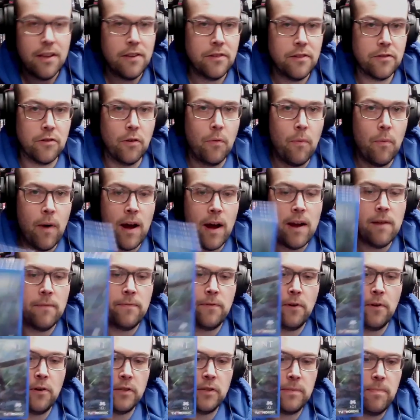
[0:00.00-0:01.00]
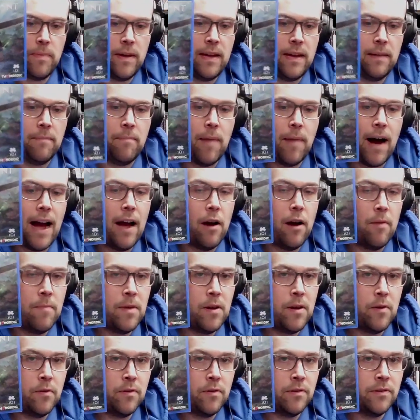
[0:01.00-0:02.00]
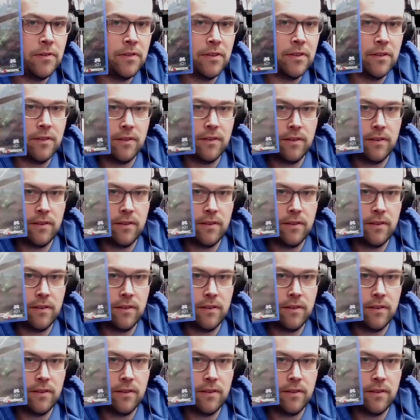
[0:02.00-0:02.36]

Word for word: So one of those being Biomutant.